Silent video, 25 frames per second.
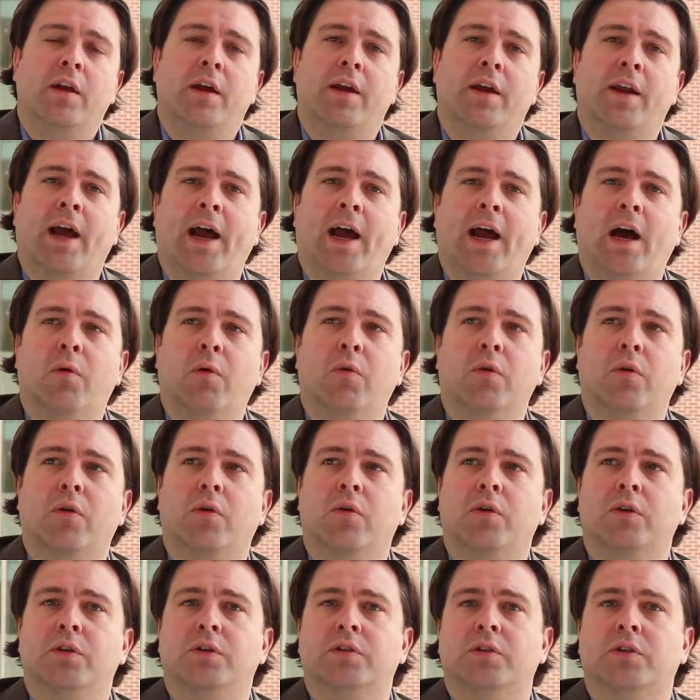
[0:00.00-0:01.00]
and how we're
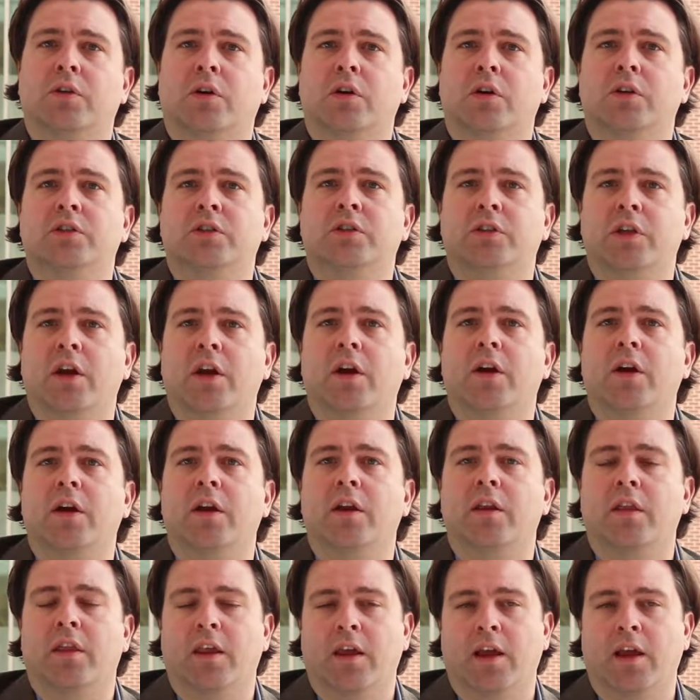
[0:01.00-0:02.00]
going to start
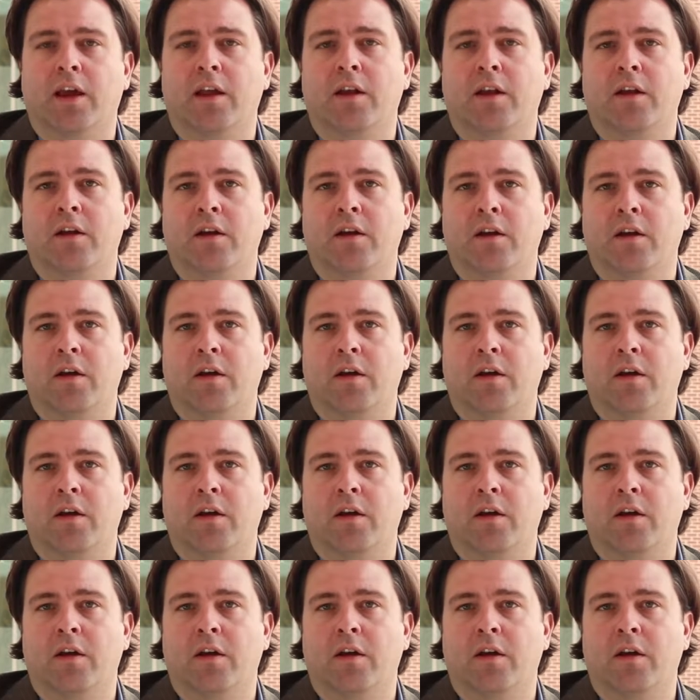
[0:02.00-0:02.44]
sharing that